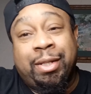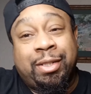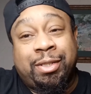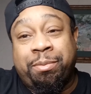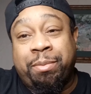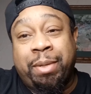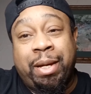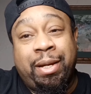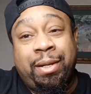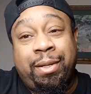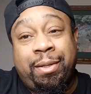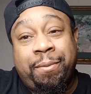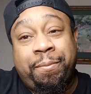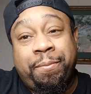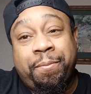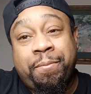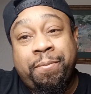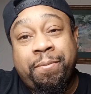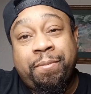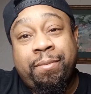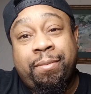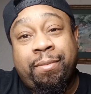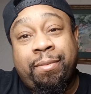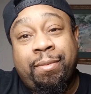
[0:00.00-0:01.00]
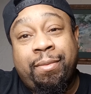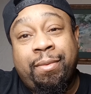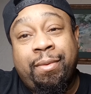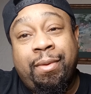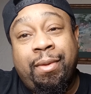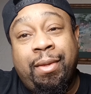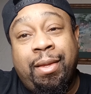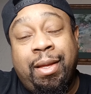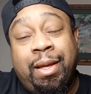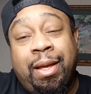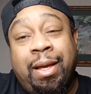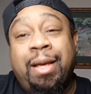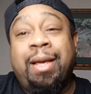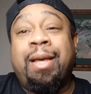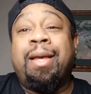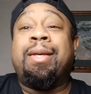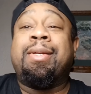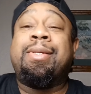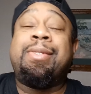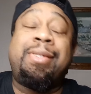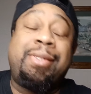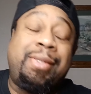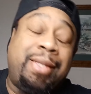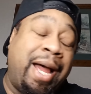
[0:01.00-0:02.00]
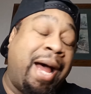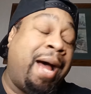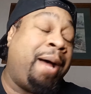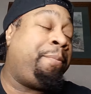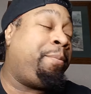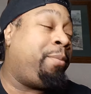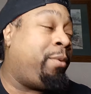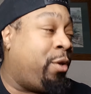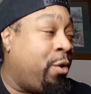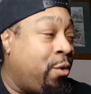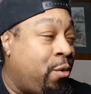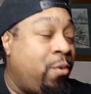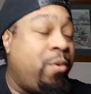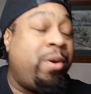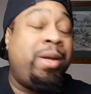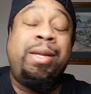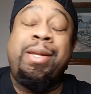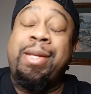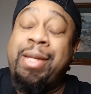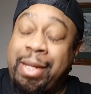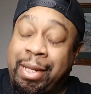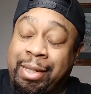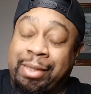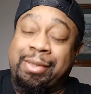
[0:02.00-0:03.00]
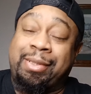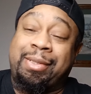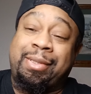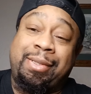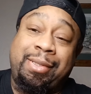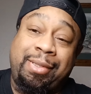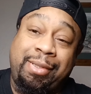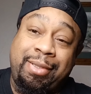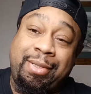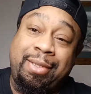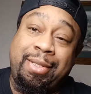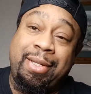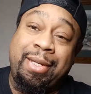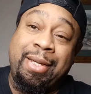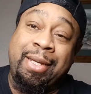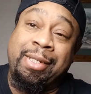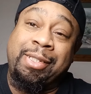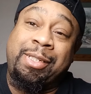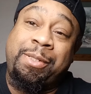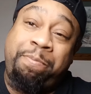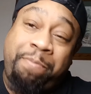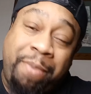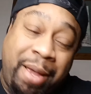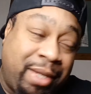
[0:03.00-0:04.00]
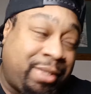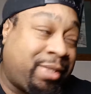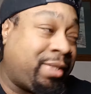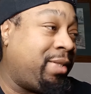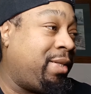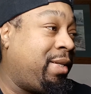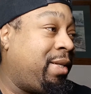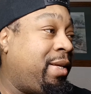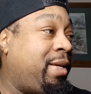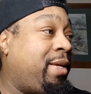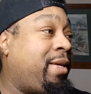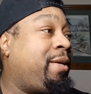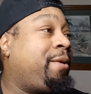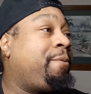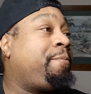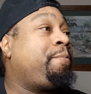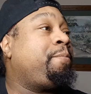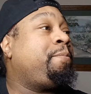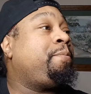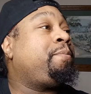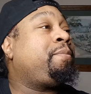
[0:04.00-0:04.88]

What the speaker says: this, man. Stop doing this, especially